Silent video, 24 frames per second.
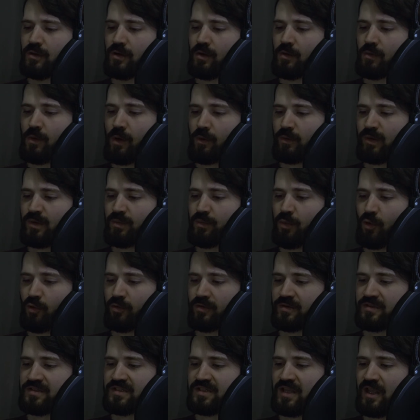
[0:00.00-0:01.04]
What would
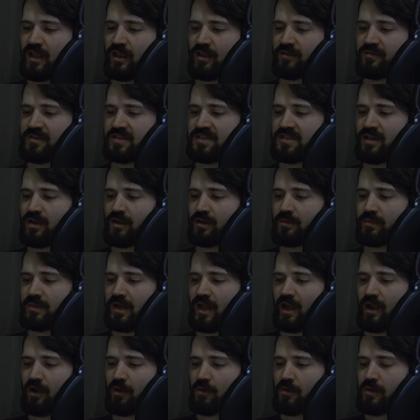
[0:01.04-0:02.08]
Boren say if he saw him
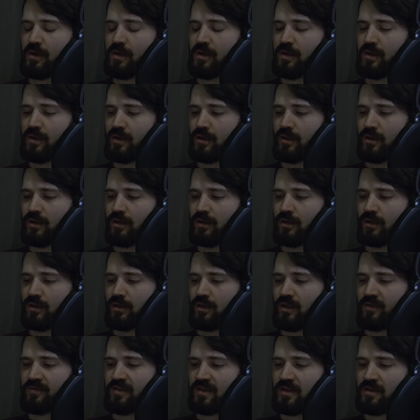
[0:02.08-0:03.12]
now?
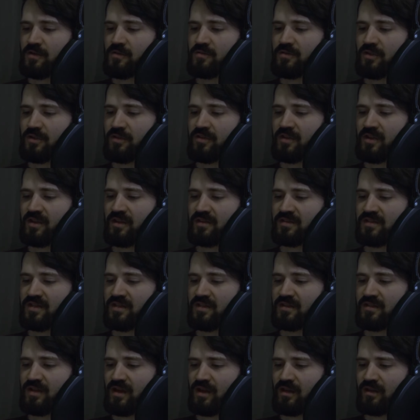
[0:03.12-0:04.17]
If he knew the things
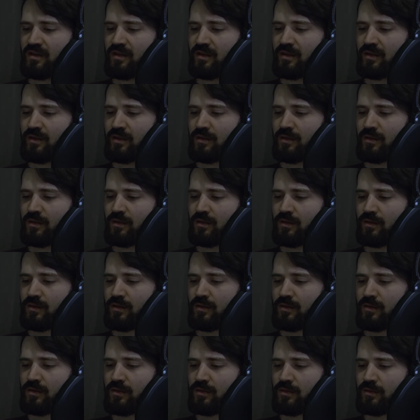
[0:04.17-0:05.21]
he'd done?
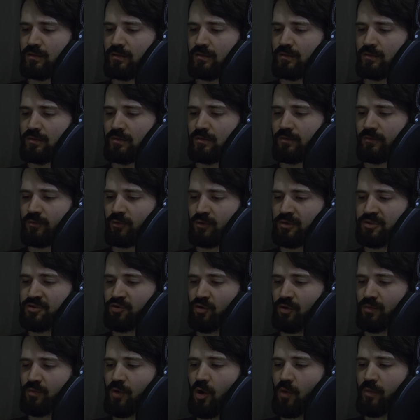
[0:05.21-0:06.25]
For a
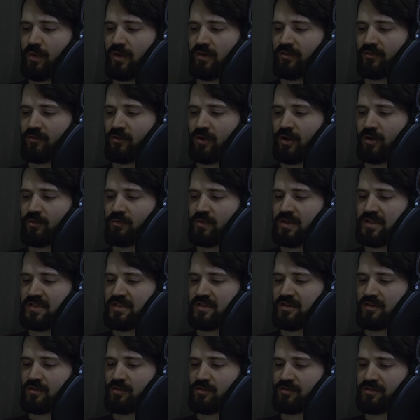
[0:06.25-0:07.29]
short moment, Ron
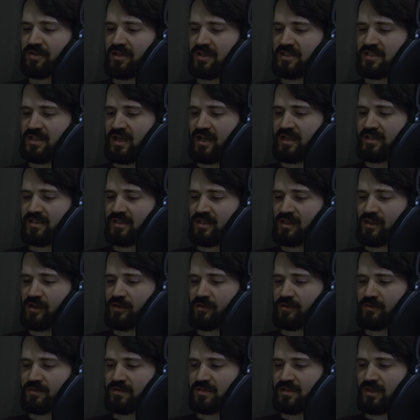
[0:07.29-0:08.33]
risked holding his eyes
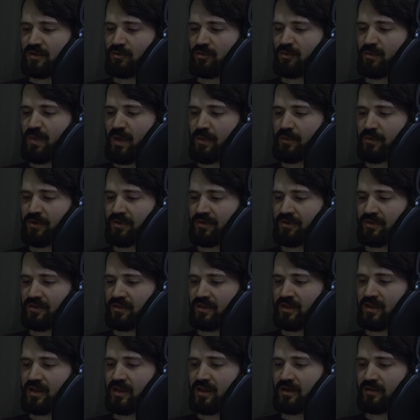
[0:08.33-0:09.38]
closed and remembered the
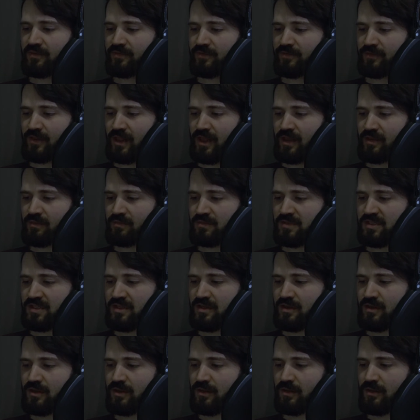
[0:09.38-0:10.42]
heat of flames.
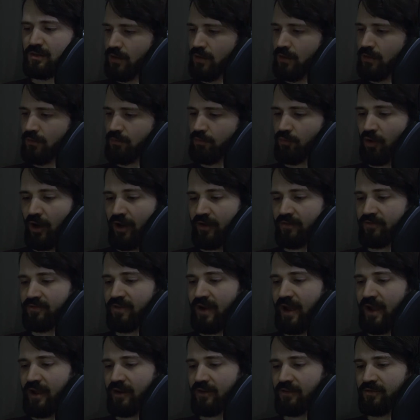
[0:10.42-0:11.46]
Bright
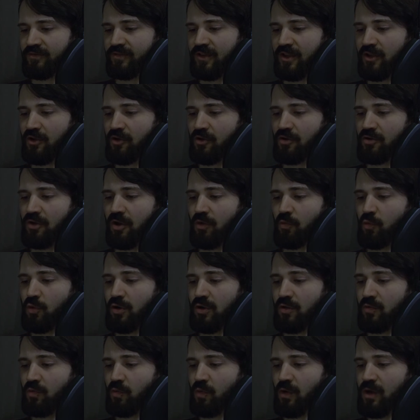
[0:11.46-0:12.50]
fire flickered on
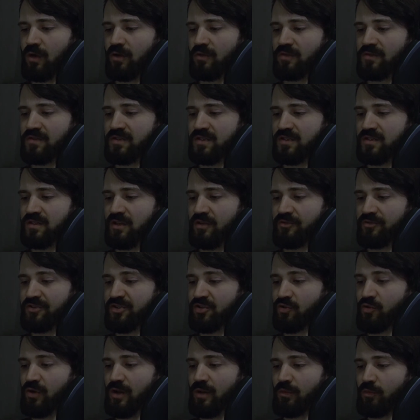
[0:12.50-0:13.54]
wooden walls, and the
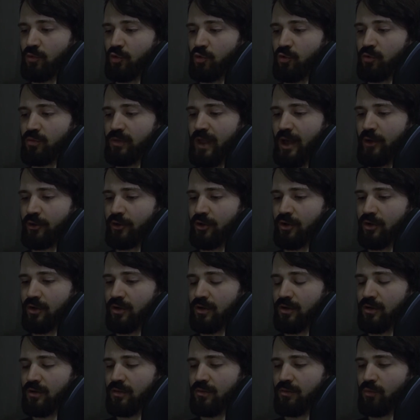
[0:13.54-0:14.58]
scream grew louder,
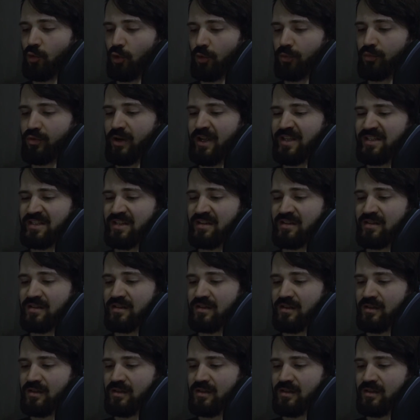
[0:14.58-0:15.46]
more present.